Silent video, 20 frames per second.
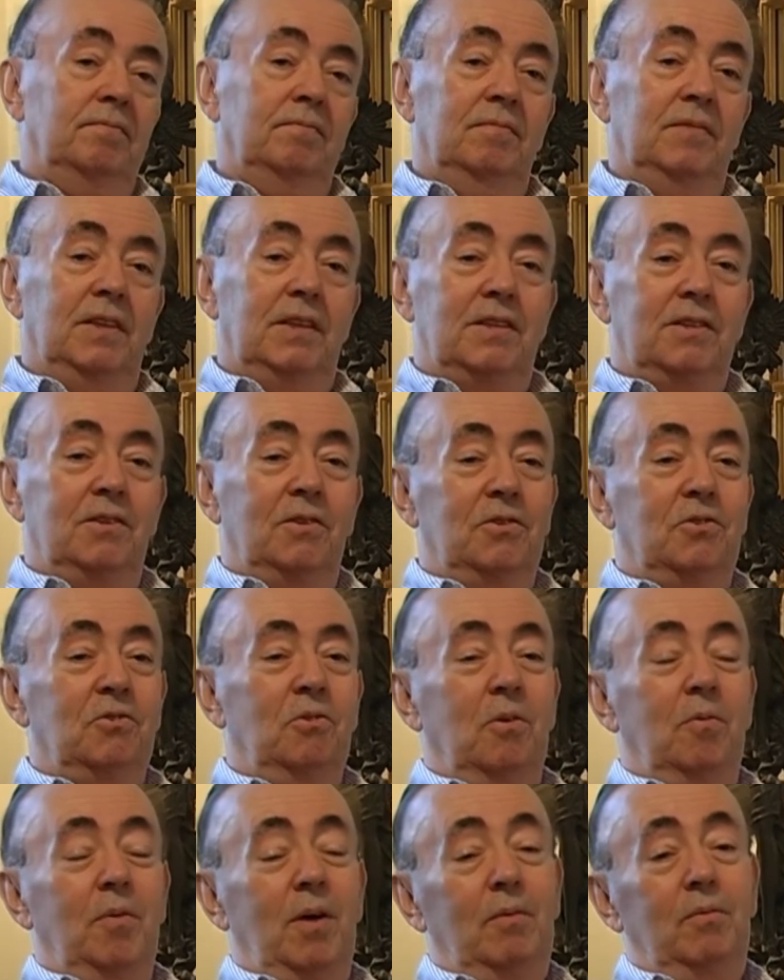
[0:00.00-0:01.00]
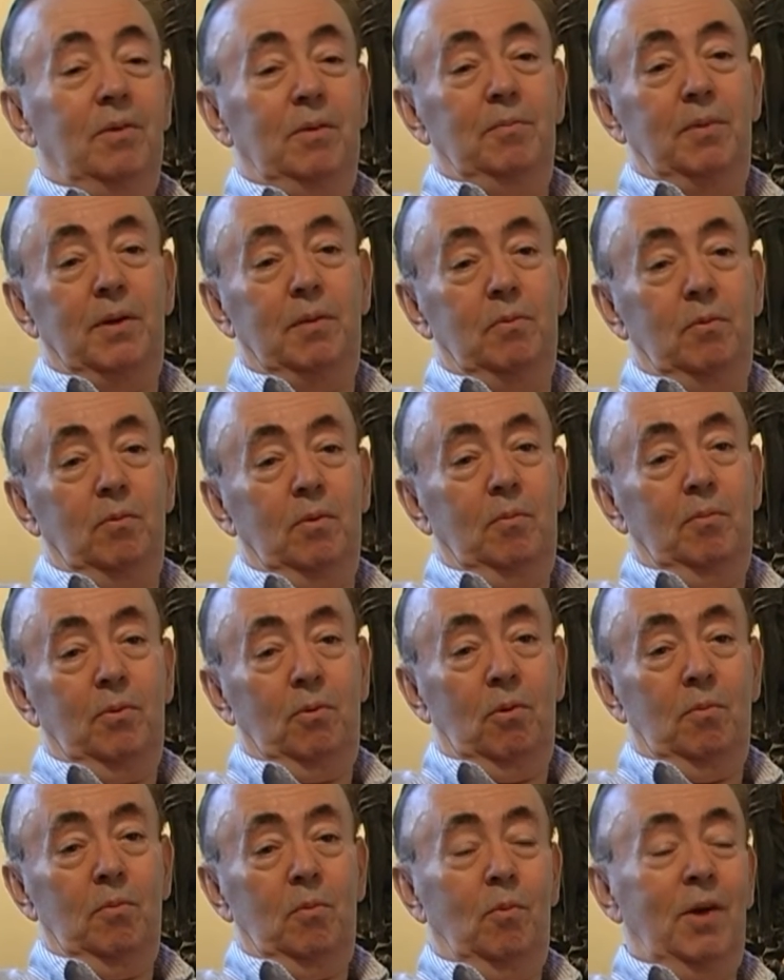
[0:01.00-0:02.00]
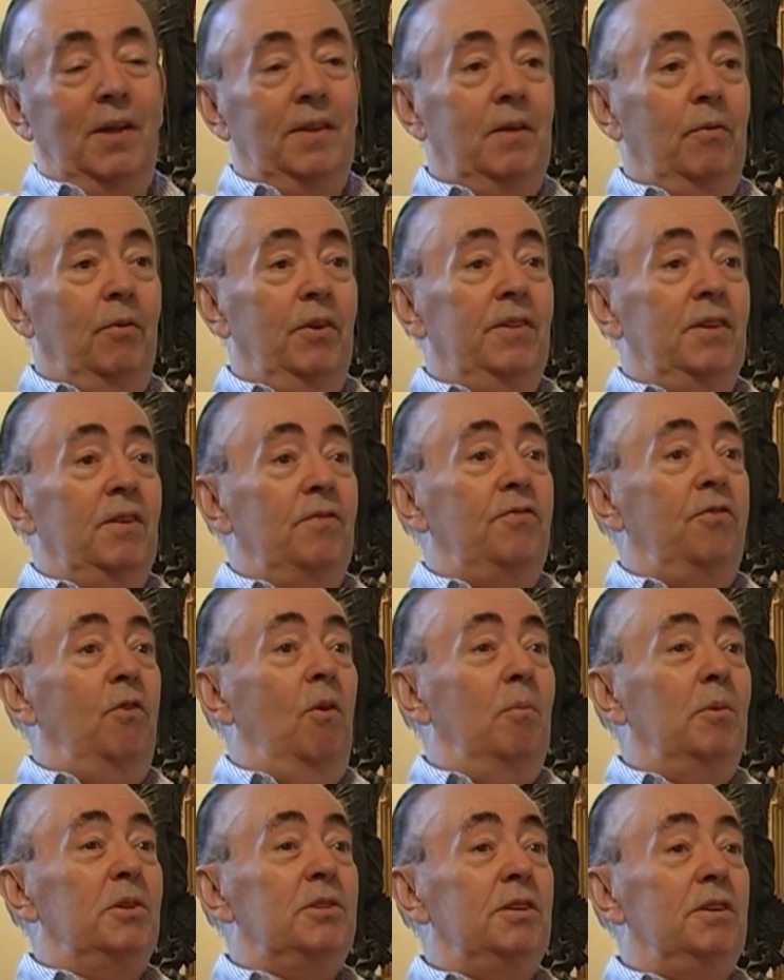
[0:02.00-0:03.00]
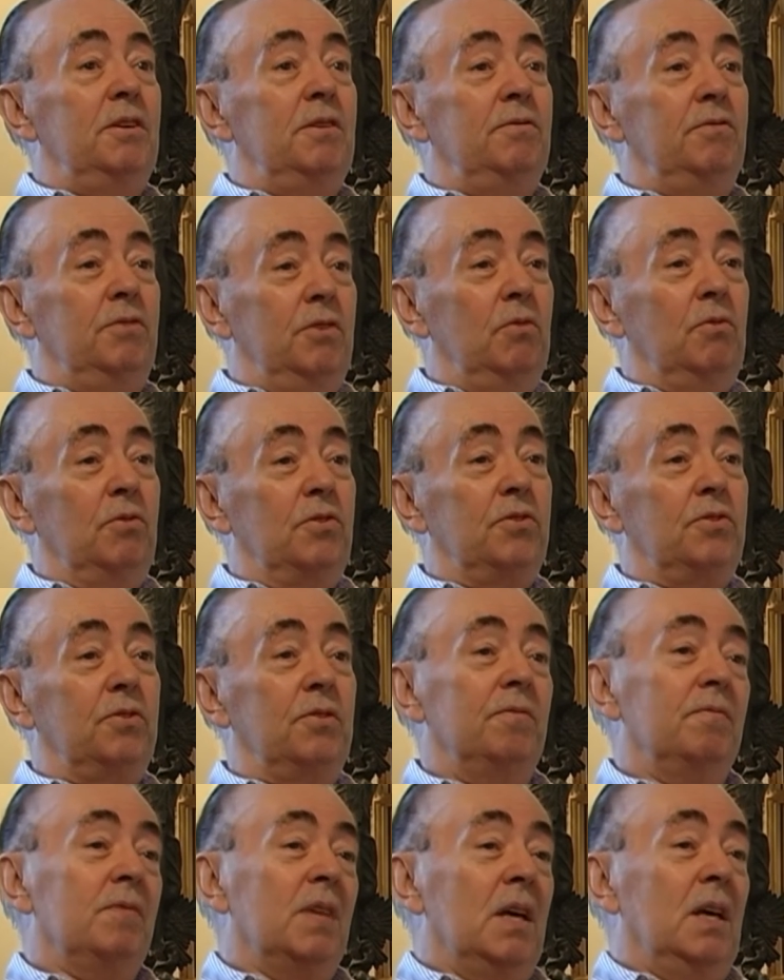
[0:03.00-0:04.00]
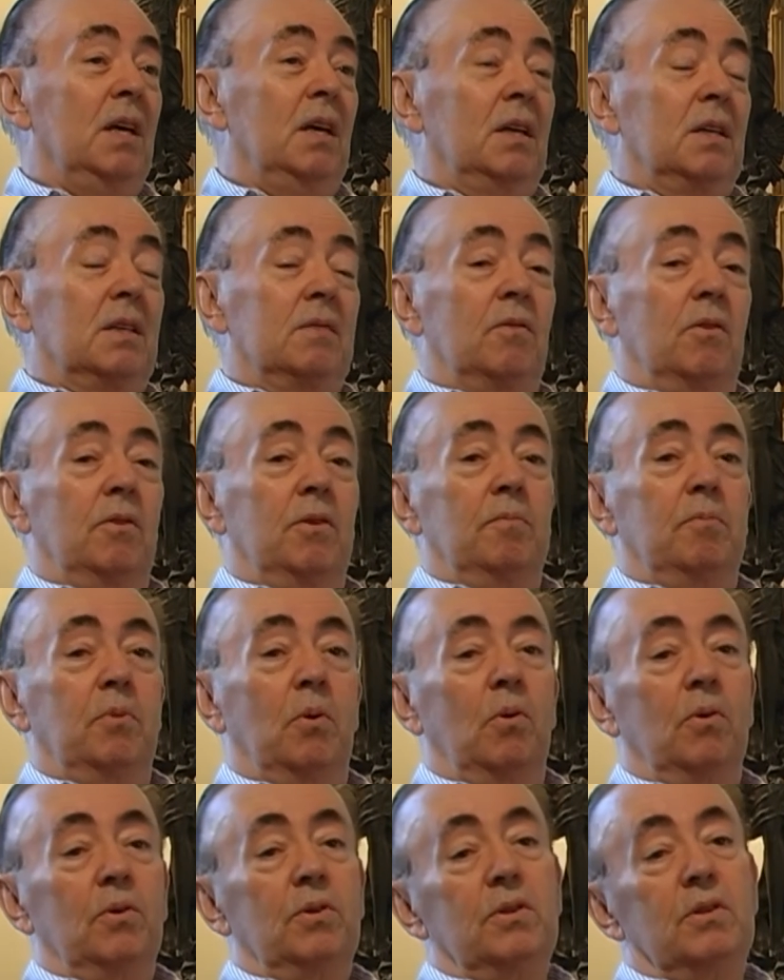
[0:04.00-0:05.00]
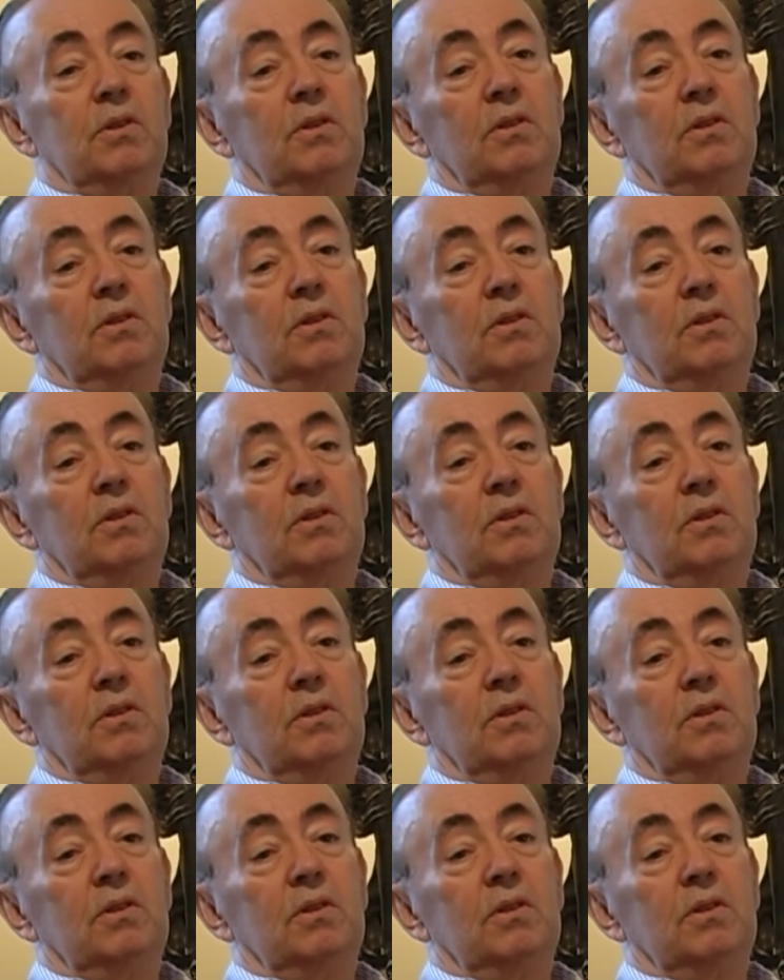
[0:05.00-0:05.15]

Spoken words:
Let's not talk about when people were born, but when they were in their formative youth. It's more important.